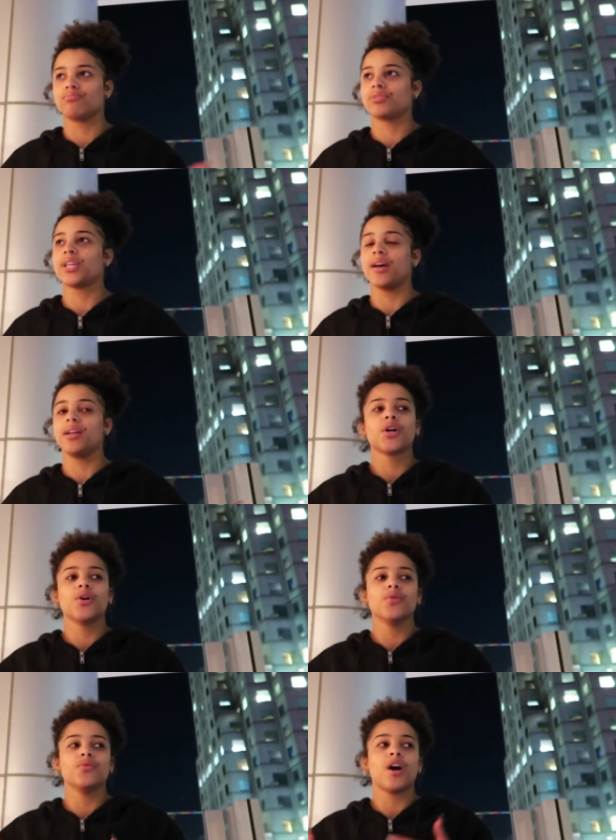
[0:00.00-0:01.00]
set.
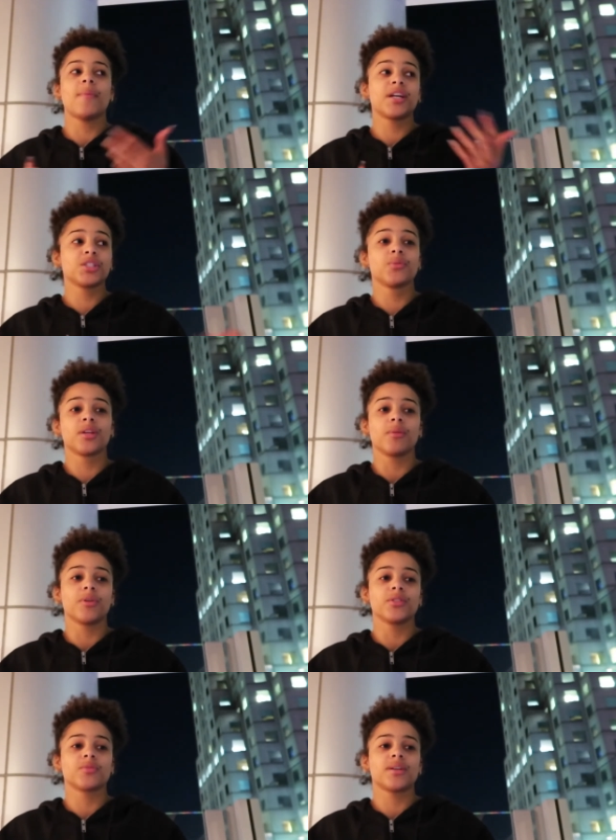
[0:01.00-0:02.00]
So I'm actually really
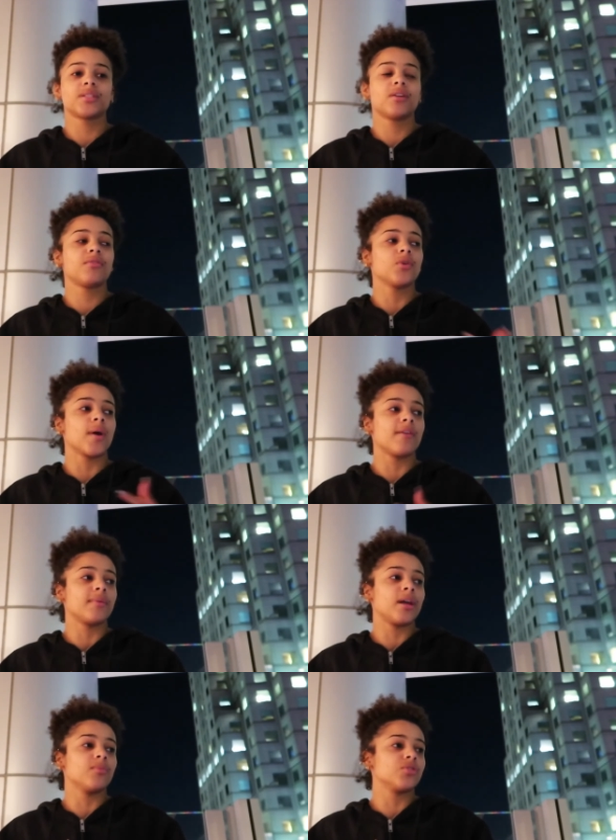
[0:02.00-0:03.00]
impressed with myself, the way I've
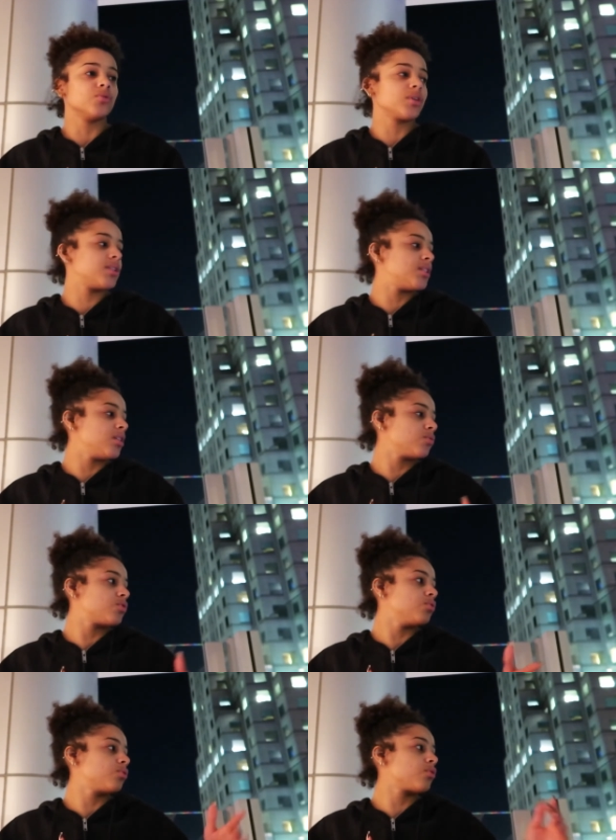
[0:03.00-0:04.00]
been able to continue
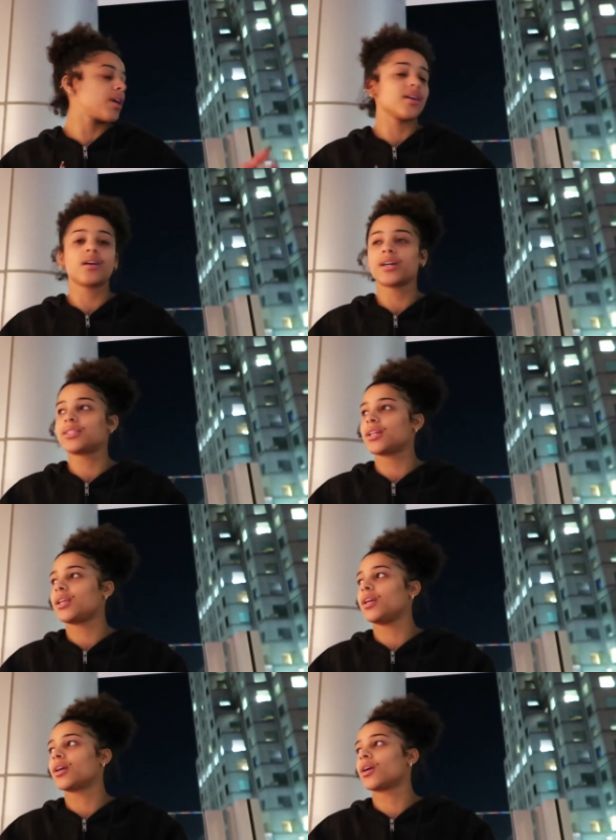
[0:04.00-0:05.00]
to create content
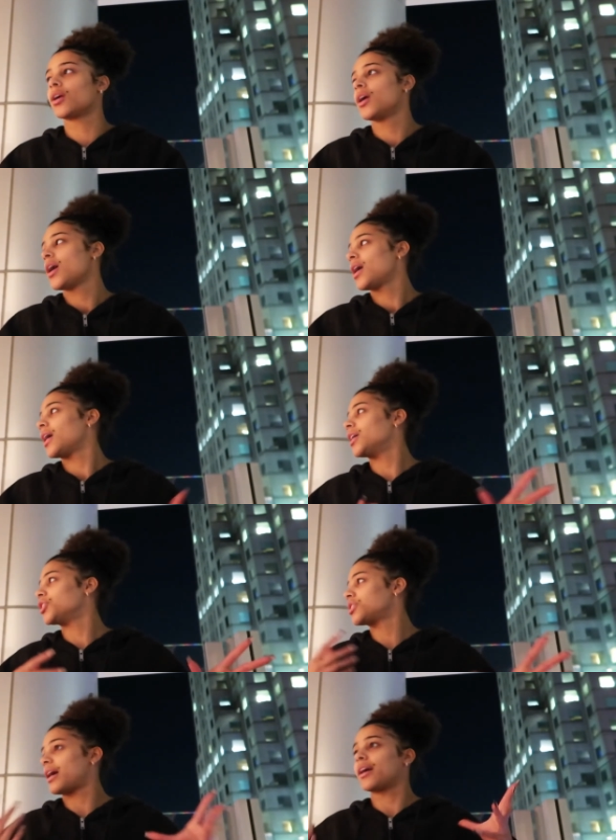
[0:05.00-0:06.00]
here and
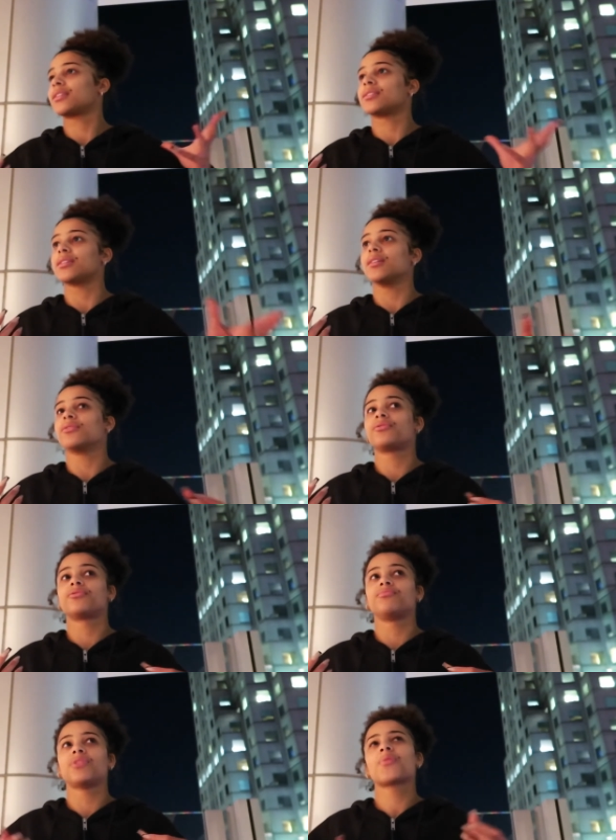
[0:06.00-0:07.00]
just act as if,
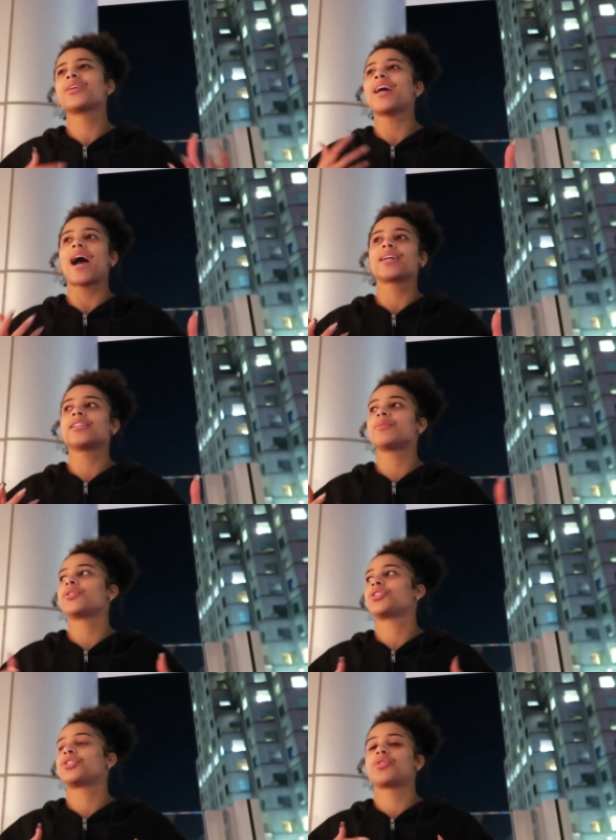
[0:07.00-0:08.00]
not really acting,
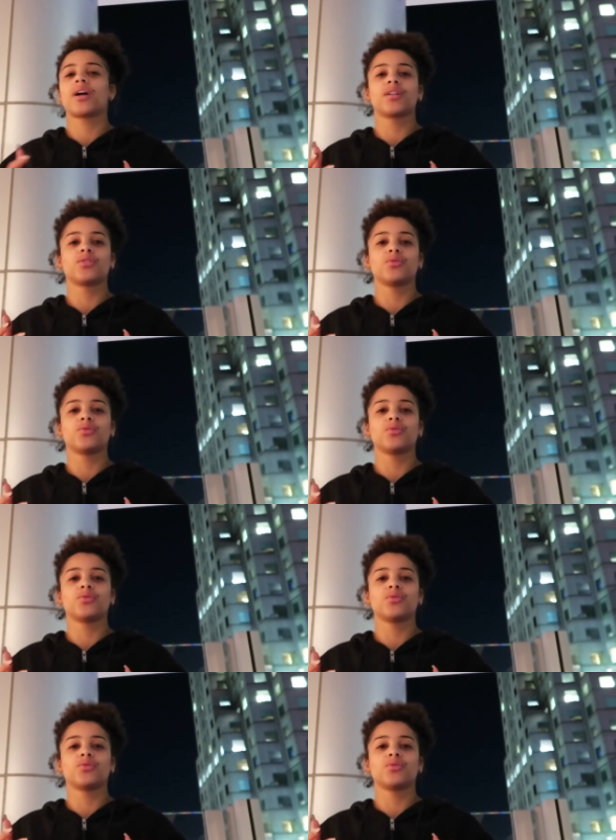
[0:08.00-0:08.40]
but just trying